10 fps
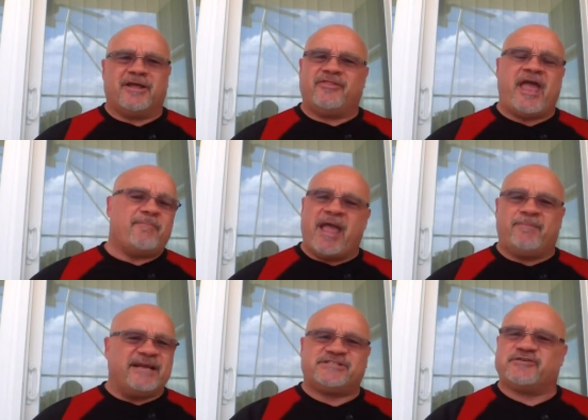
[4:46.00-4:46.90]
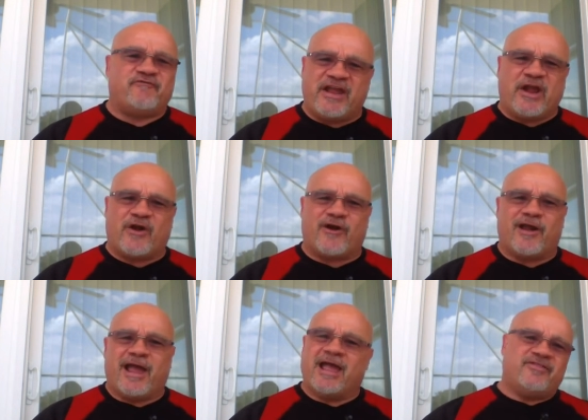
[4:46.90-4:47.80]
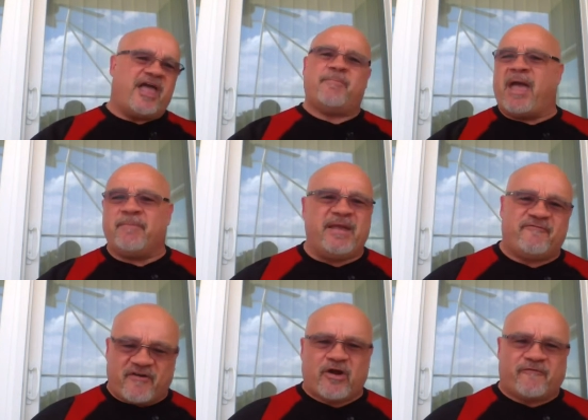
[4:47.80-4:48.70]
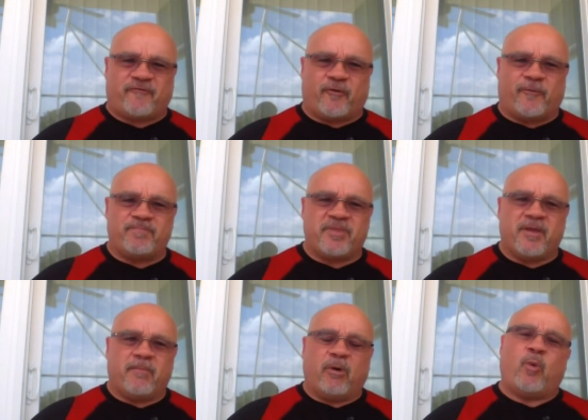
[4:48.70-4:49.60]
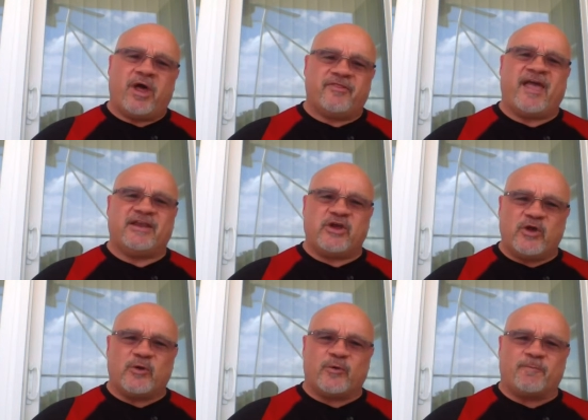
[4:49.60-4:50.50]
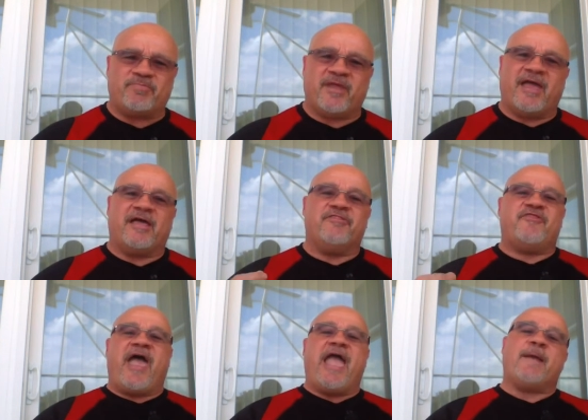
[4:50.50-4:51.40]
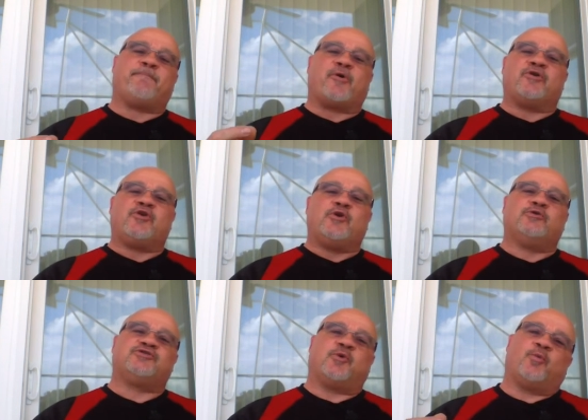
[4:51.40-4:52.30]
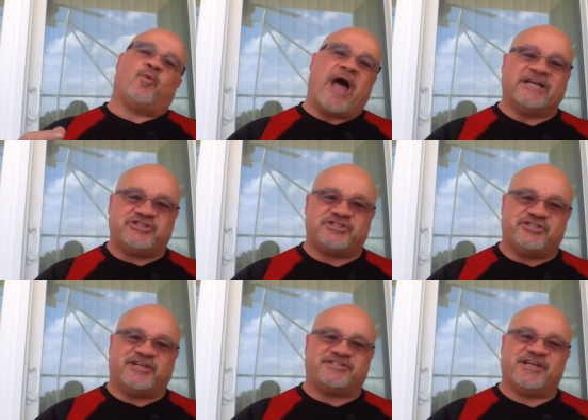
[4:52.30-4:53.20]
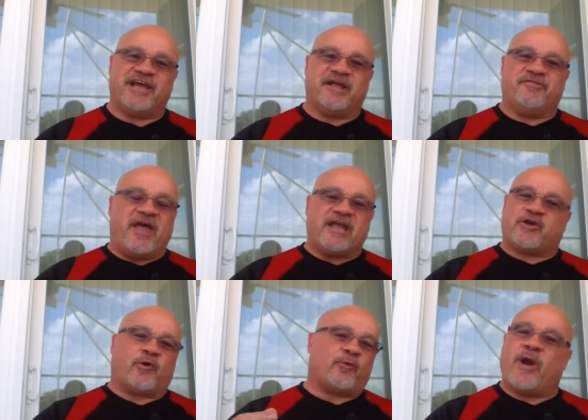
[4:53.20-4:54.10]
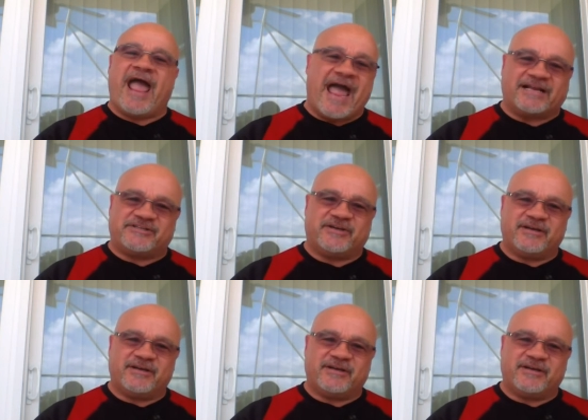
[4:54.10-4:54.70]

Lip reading: they may be severe, and they may be fearful. But what do? They produce righteousness. They correct.